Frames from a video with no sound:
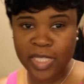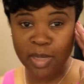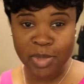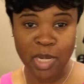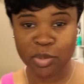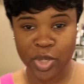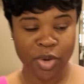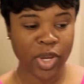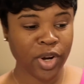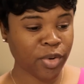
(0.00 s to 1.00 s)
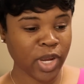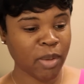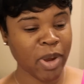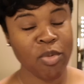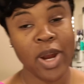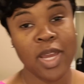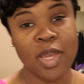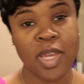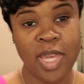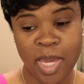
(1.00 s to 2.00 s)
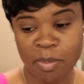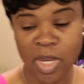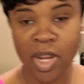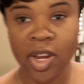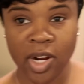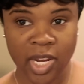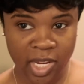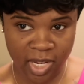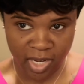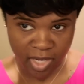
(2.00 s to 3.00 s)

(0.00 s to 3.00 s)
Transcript: sometimes when your hair don't come out right, it can be the haircut.